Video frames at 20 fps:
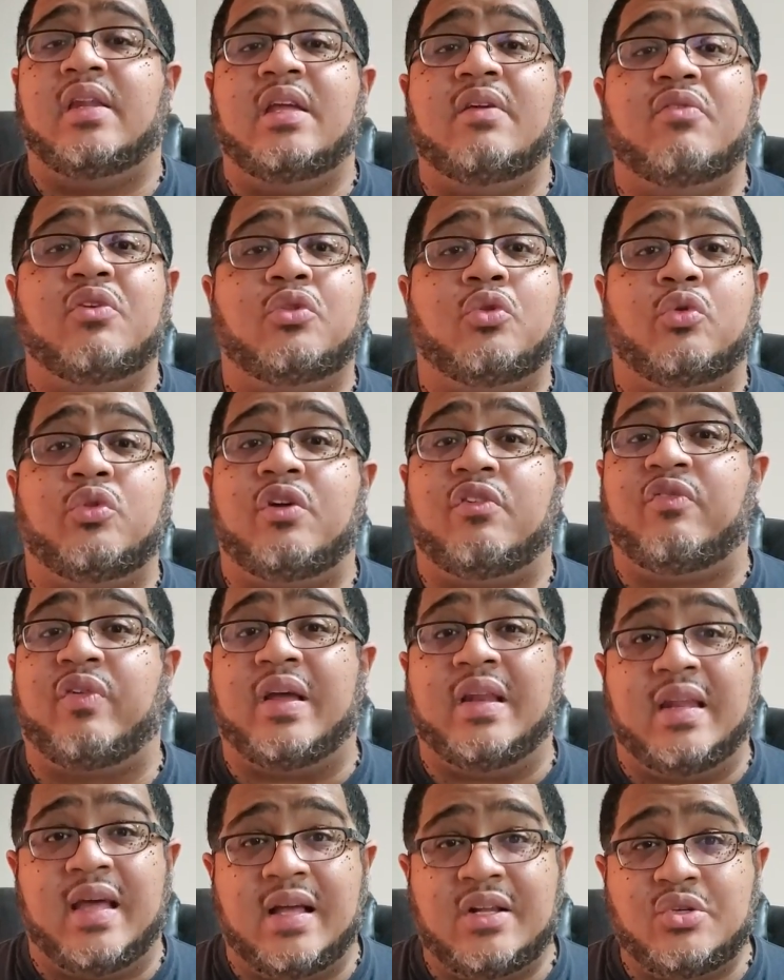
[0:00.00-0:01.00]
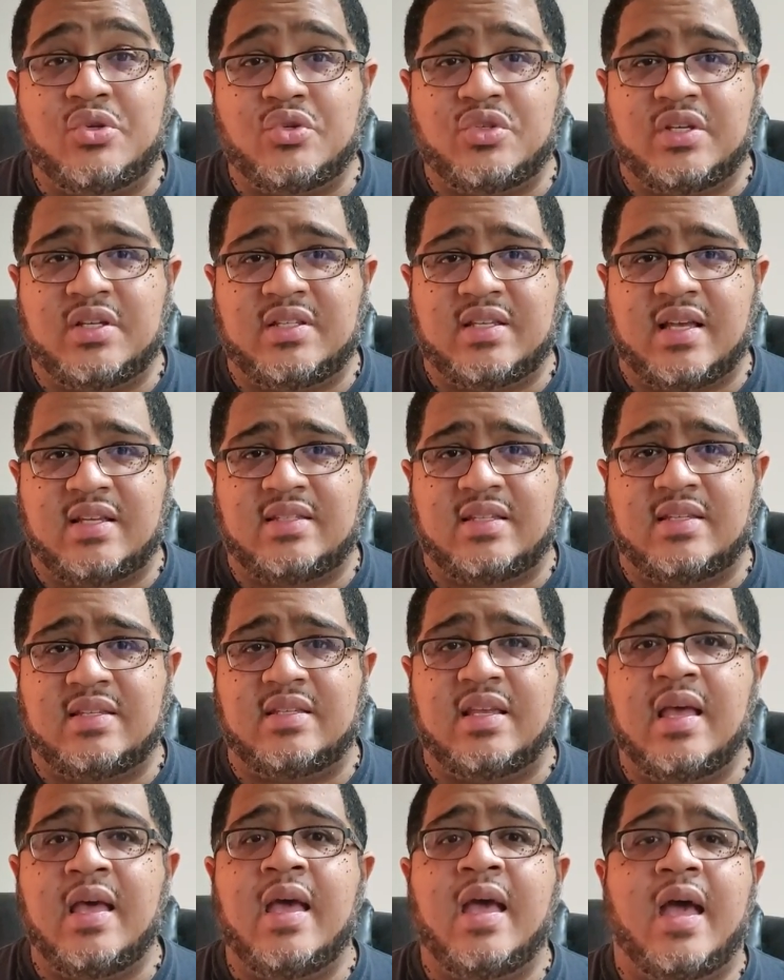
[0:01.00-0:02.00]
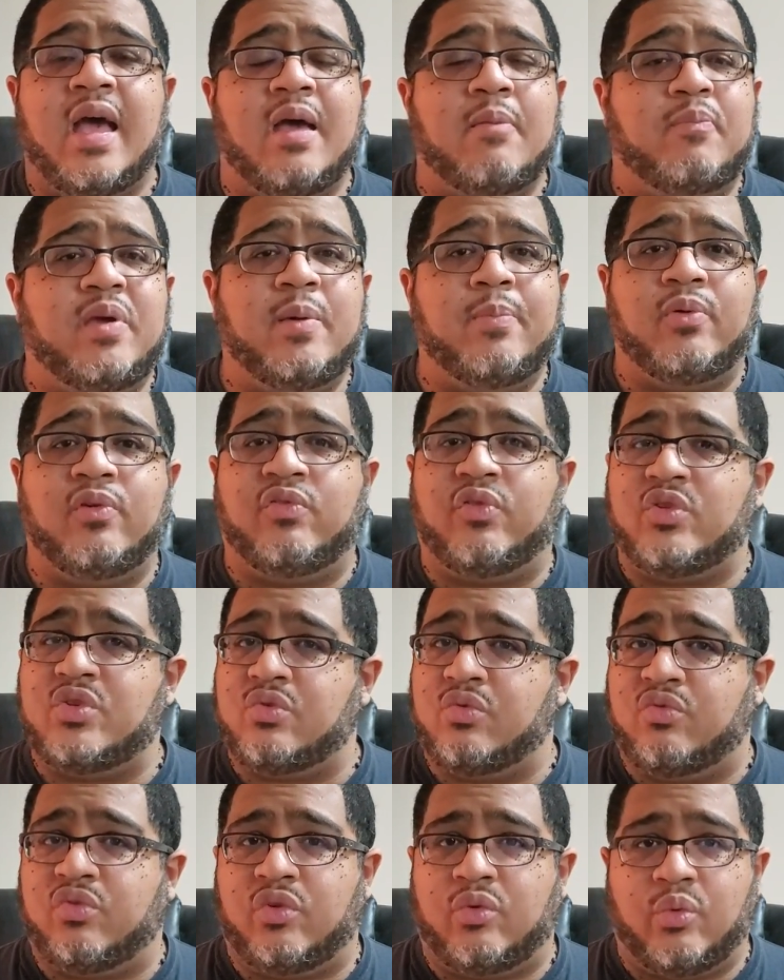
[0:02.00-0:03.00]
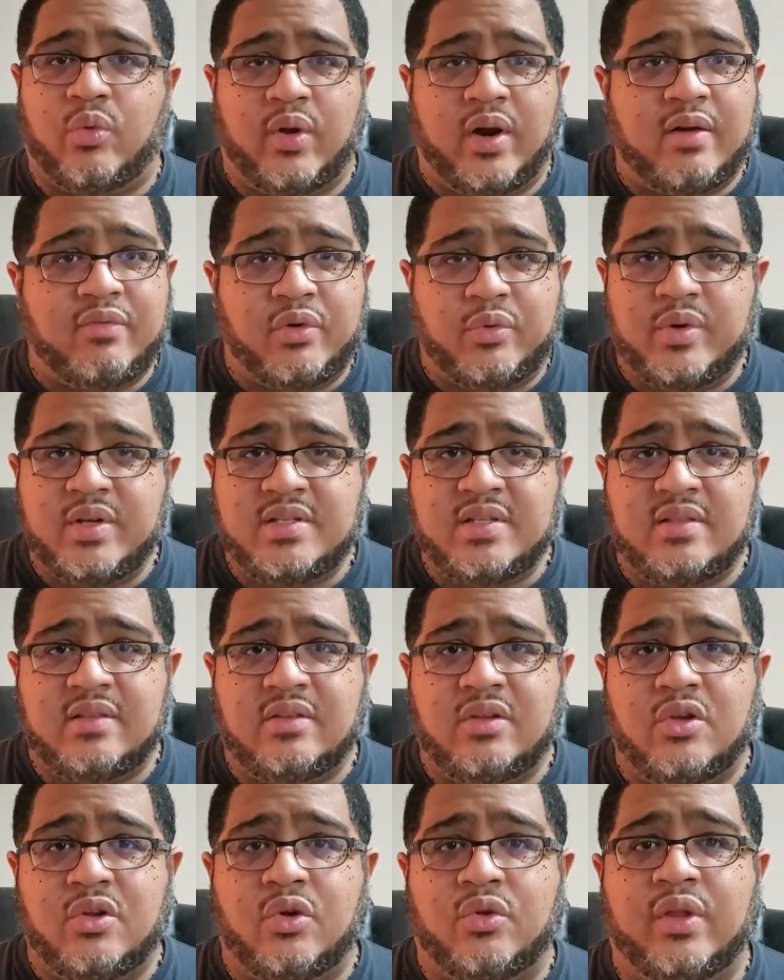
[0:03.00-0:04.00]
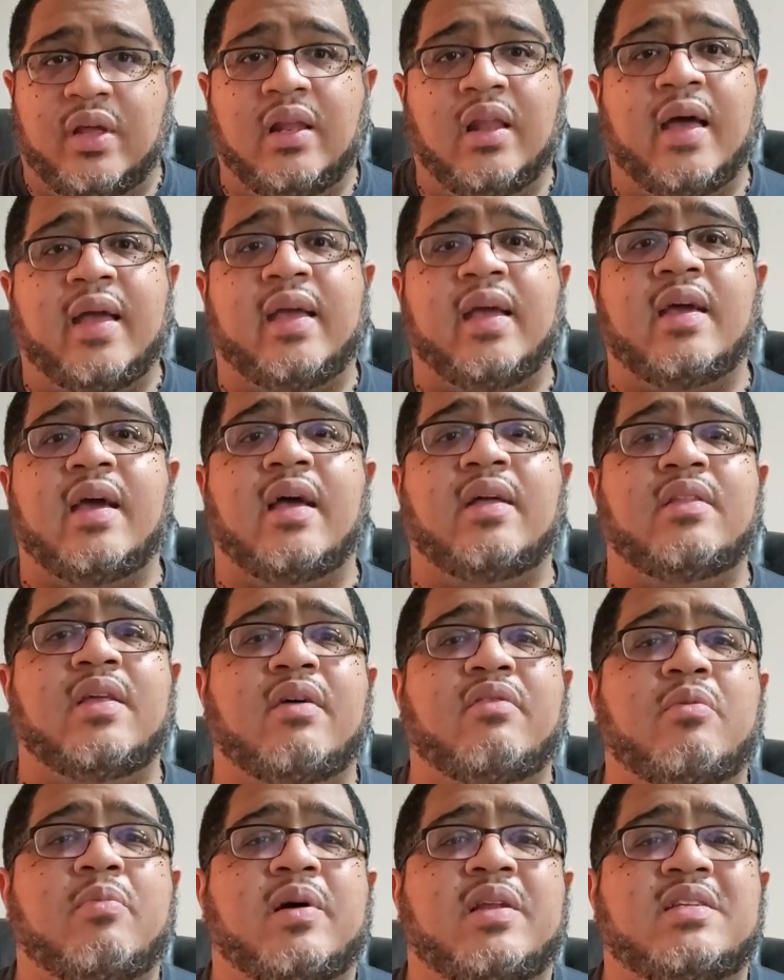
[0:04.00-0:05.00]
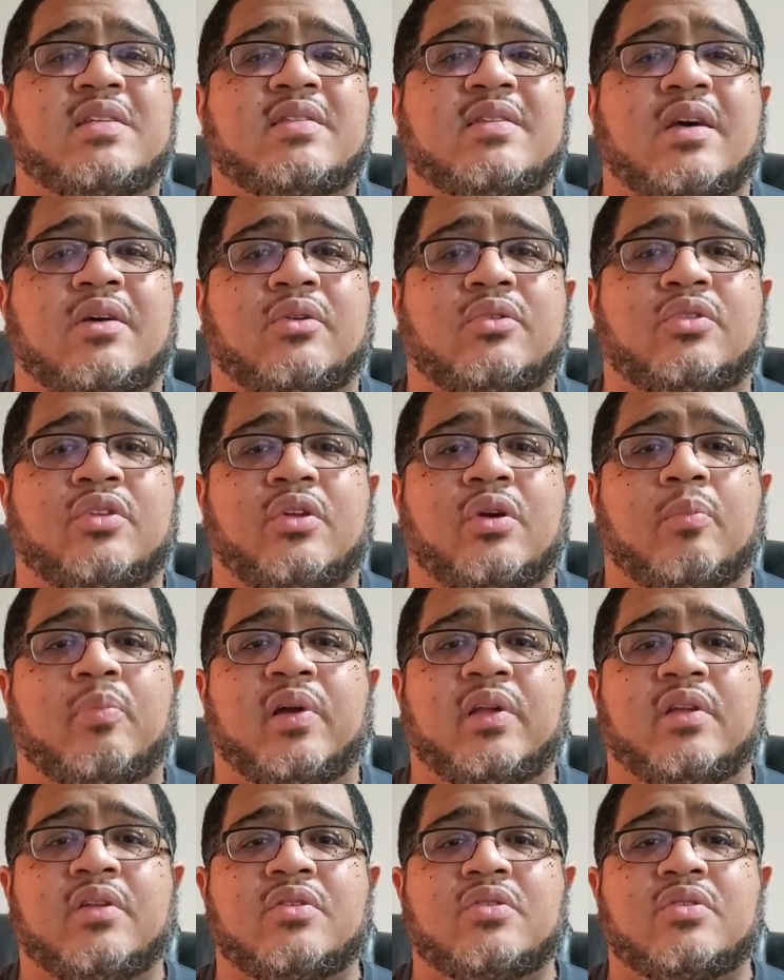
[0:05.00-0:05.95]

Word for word: even though they're financial successes and people for for whatever reason, you know, they like it and everybody's entitled to their opinion.